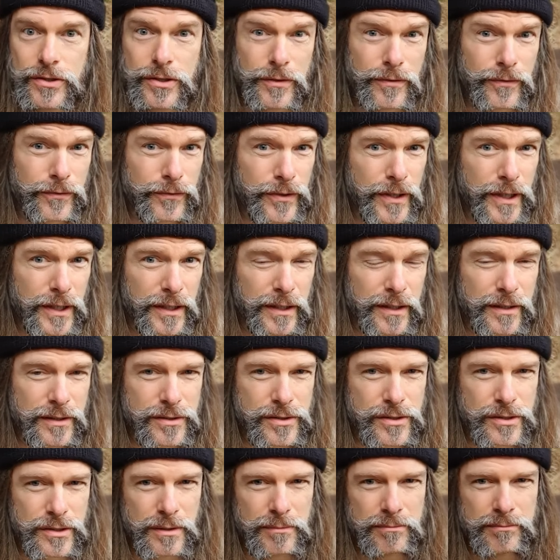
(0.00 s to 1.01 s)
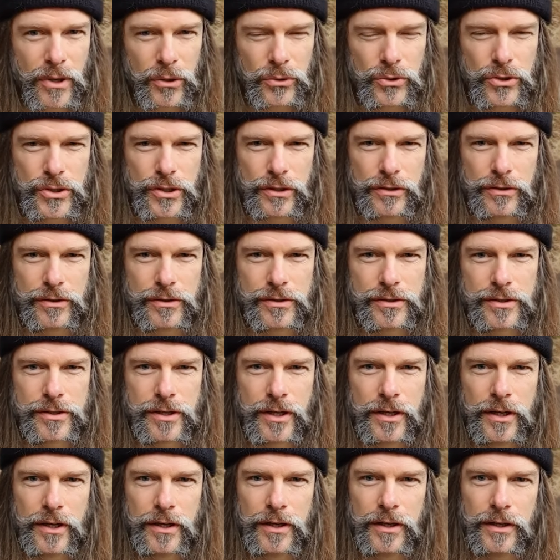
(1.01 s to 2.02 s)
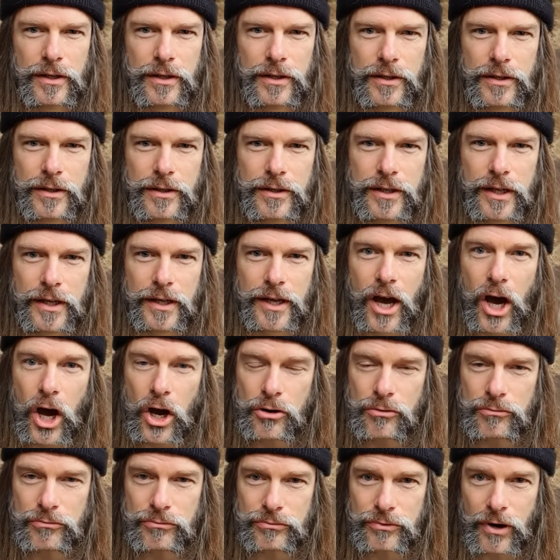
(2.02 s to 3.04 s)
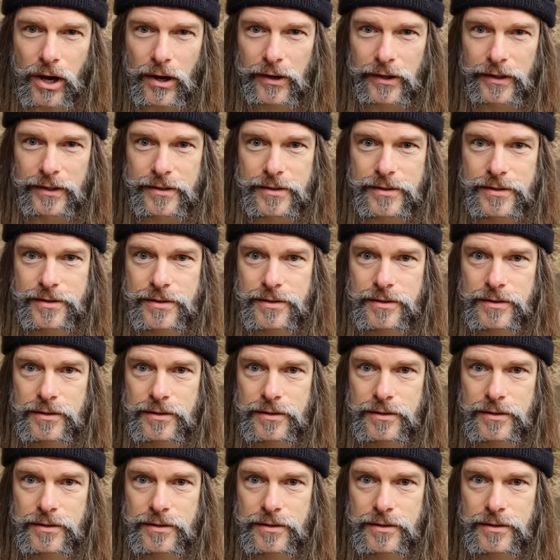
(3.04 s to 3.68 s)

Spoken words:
the feelings, the emotions that arise